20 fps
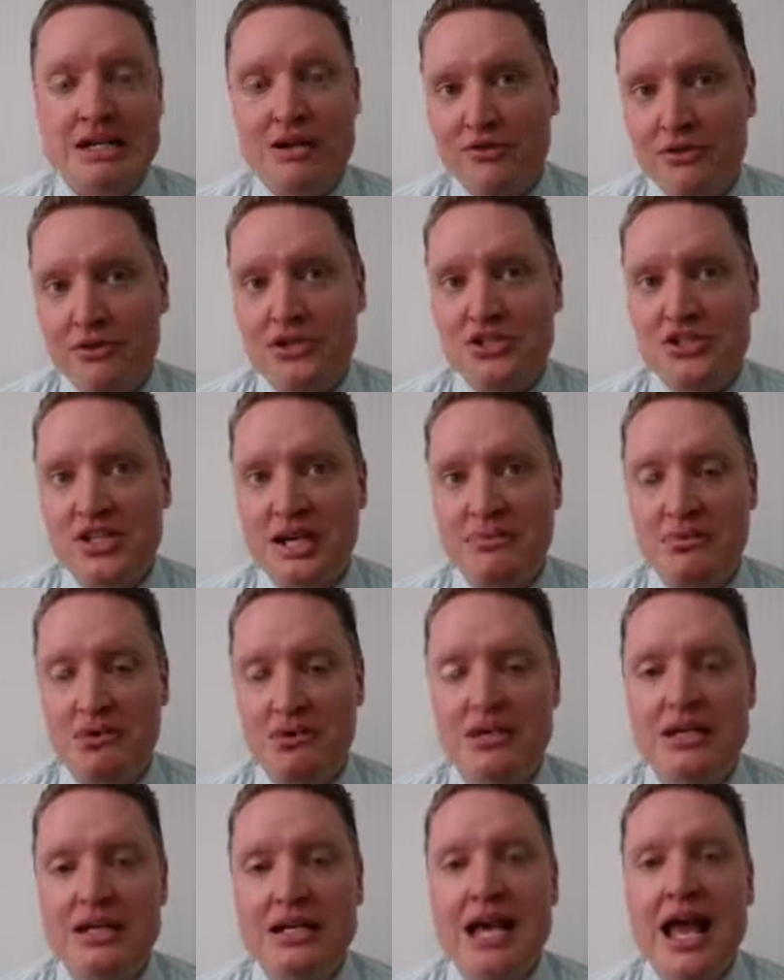For
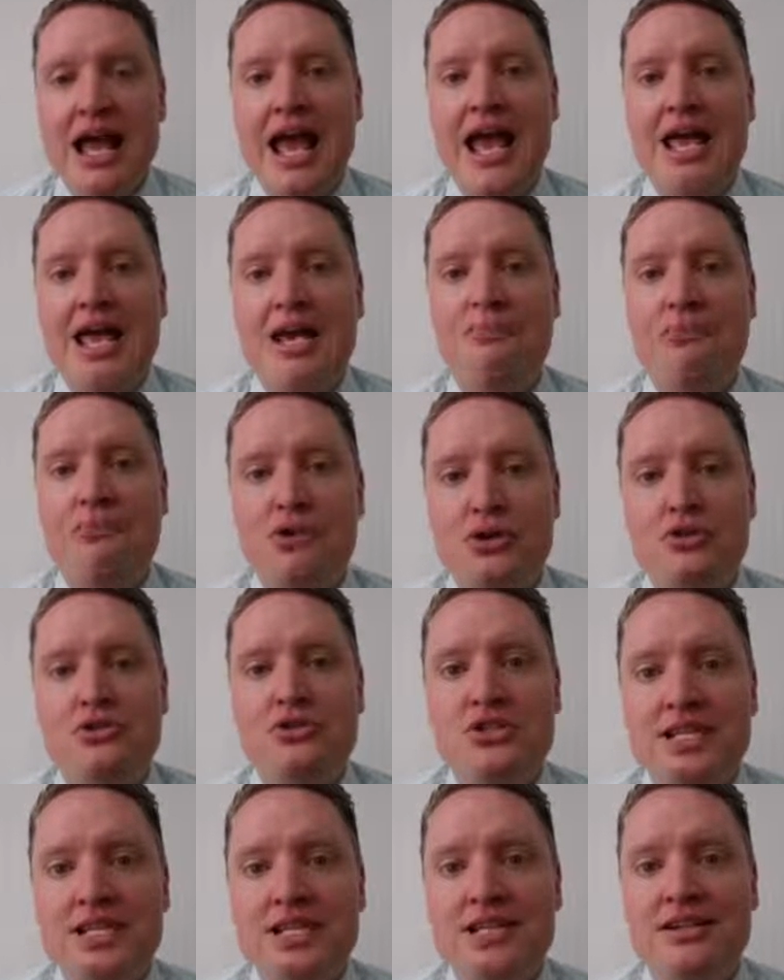example, a
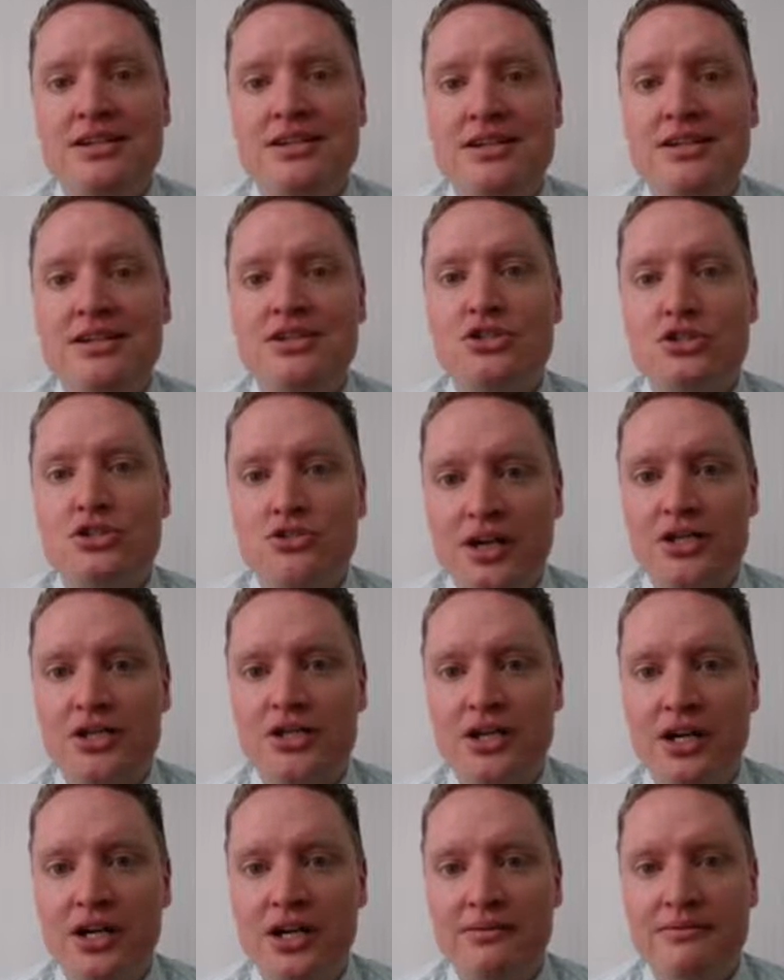protein
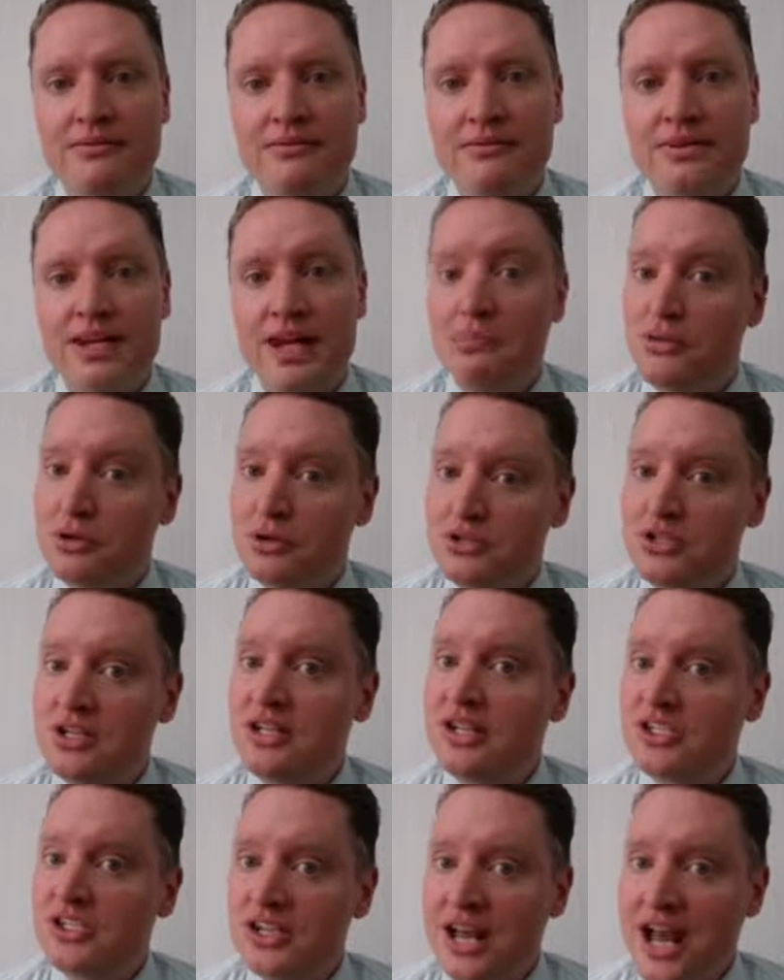structure. Now,
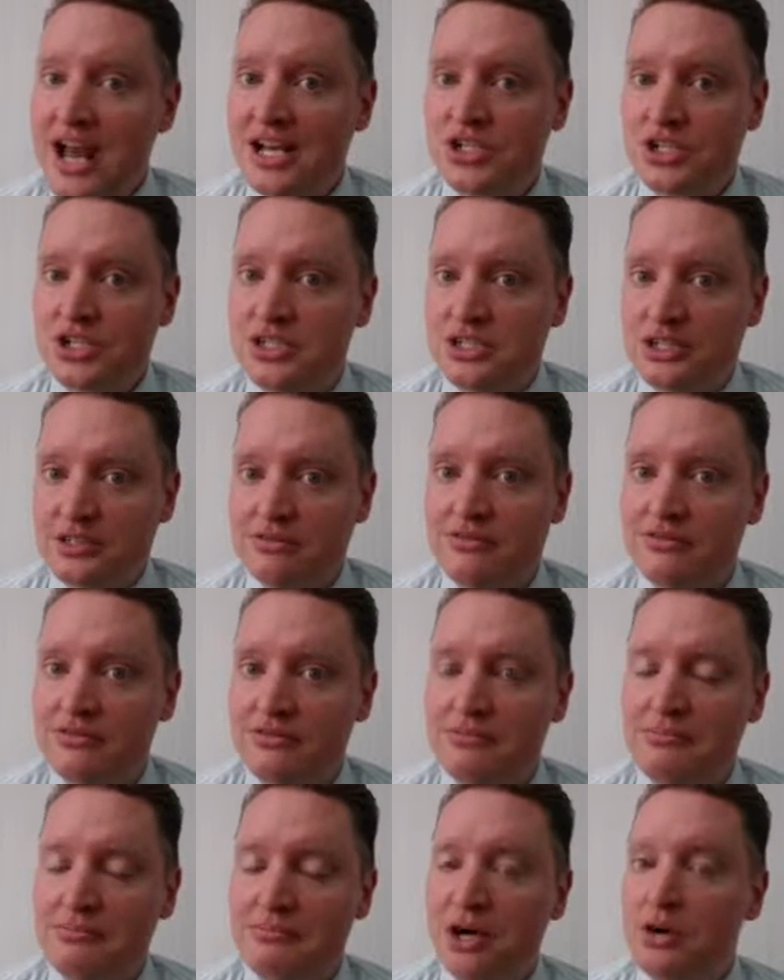protein is an adjective,
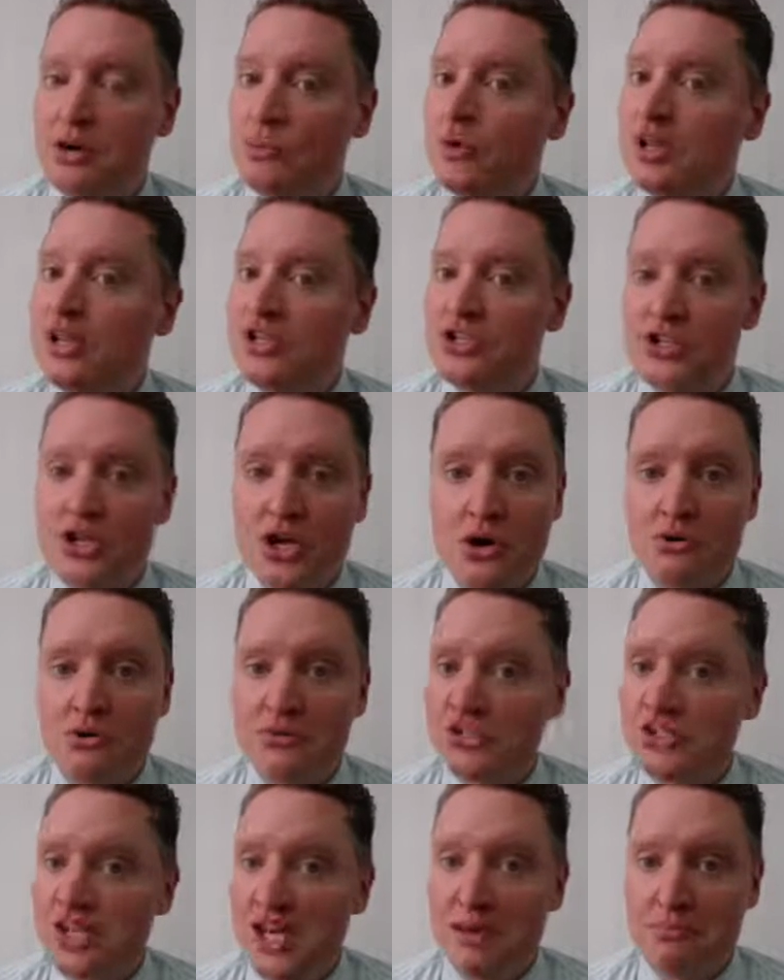but we
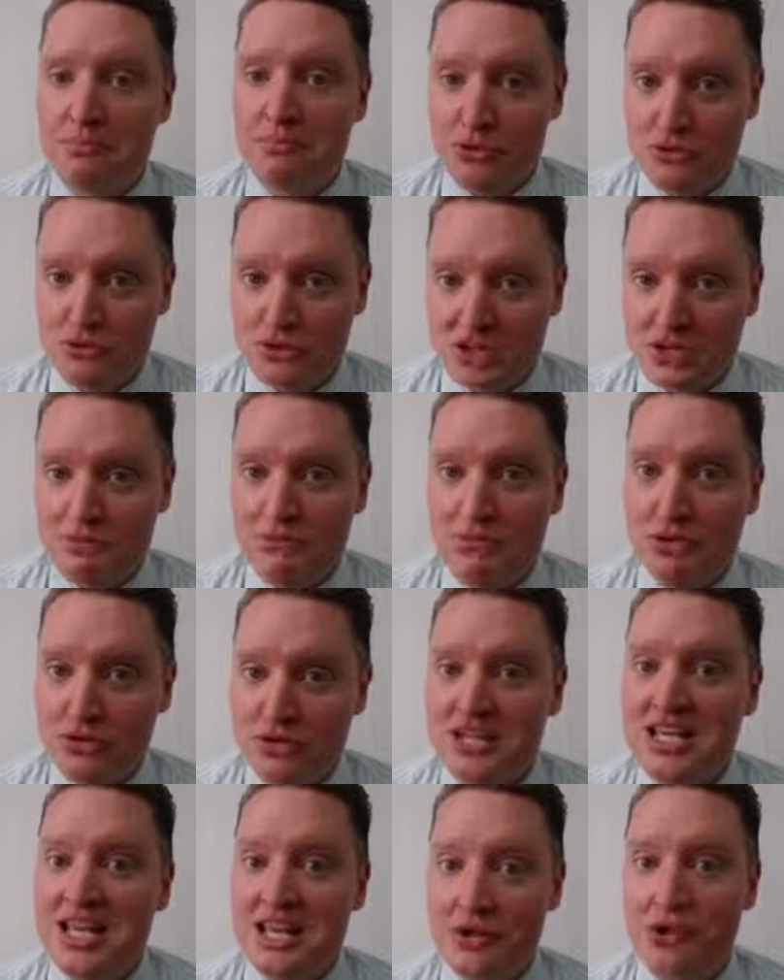don't say
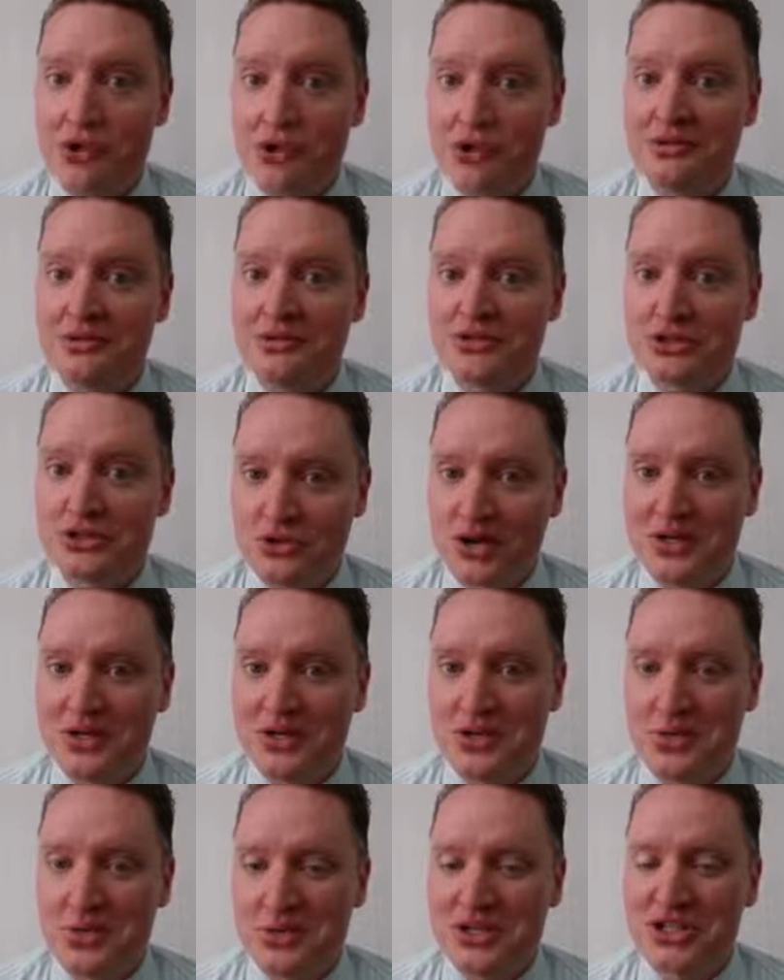proteinal
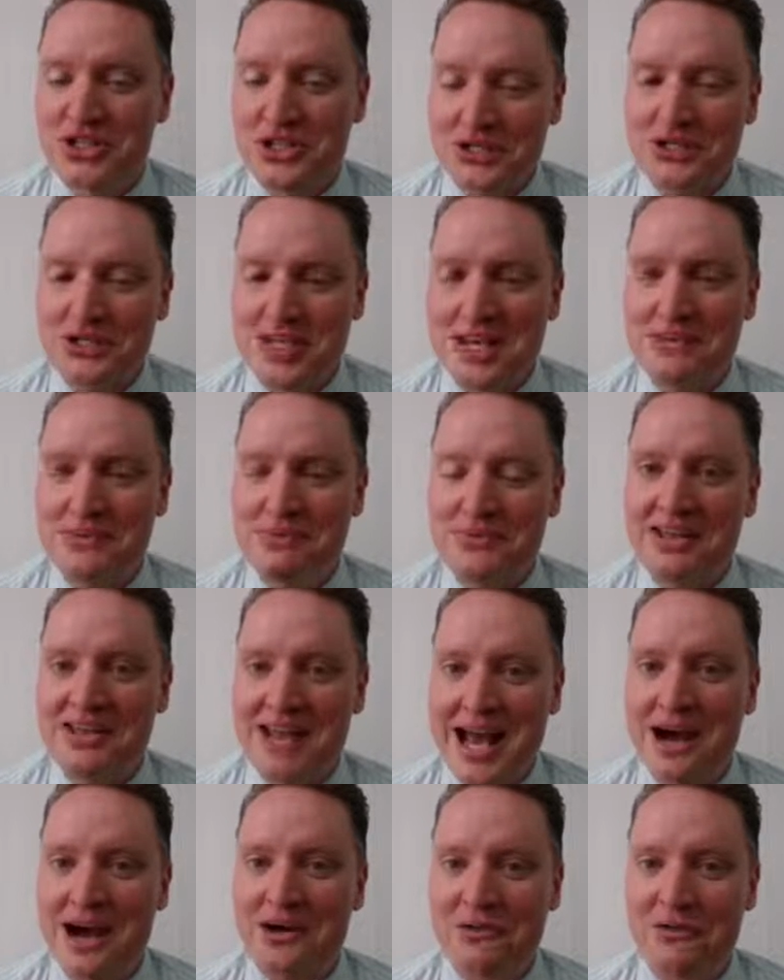structure. We just keep the
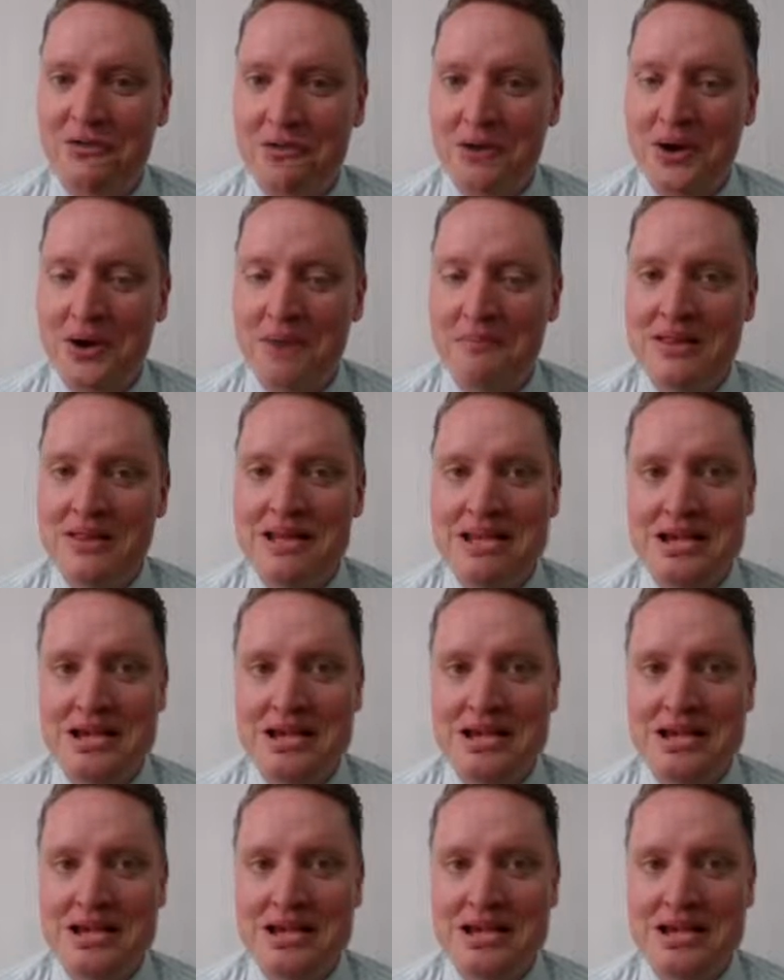noun form.